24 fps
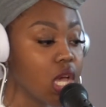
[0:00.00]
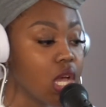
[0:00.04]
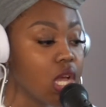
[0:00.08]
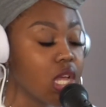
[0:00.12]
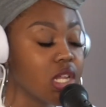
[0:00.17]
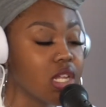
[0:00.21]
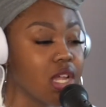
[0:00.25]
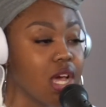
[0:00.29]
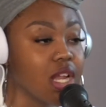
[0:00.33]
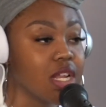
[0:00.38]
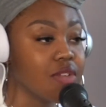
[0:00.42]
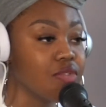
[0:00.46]

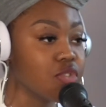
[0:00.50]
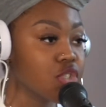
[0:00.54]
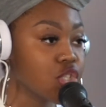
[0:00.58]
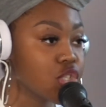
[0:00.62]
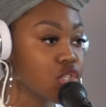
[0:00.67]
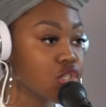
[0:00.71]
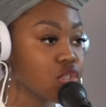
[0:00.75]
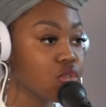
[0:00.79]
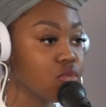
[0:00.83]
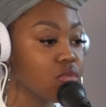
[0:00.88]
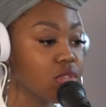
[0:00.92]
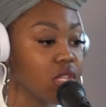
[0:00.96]
And not even just
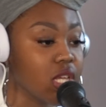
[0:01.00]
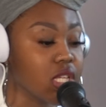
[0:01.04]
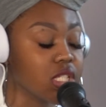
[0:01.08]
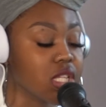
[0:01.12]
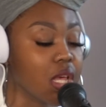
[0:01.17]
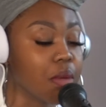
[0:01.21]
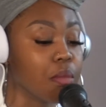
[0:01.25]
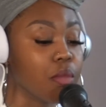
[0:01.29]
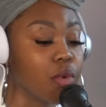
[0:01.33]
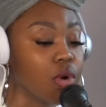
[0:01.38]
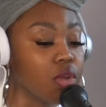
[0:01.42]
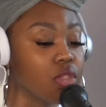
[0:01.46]
two things,
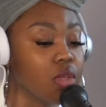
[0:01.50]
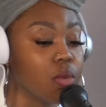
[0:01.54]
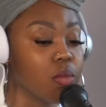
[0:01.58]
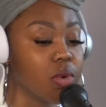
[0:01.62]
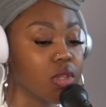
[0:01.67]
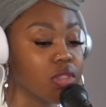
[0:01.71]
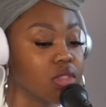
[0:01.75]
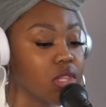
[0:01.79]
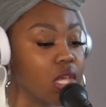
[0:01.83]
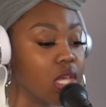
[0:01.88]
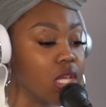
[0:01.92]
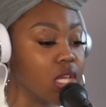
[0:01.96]
like more than
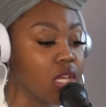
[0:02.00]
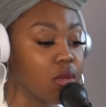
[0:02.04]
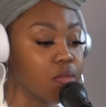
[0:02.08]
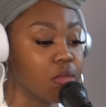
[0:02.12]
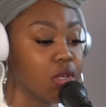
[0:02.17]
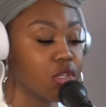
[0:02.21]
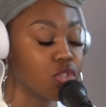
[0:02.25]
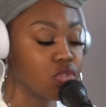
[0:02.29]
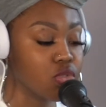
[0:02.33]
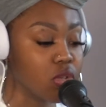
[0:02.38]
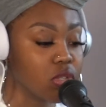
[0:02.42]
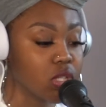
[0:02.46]
one thing can
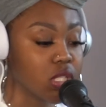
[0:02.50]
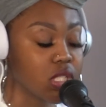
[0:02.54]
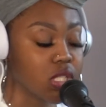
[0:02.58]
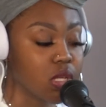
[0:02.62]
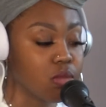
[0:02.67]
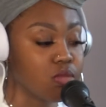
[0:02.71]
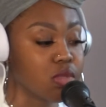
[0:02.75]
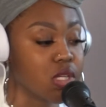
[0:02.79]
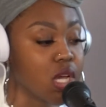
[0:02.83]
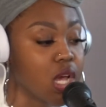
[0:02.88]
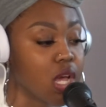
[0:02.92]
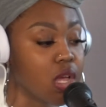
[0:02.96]
be true at the
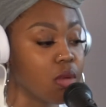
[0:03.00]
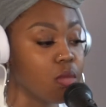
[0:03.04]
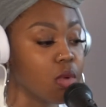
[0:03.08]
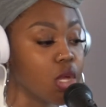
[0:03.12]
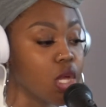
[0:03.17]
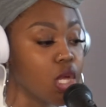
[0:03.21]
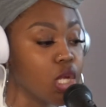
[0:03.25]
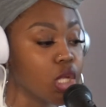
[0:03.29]
same time.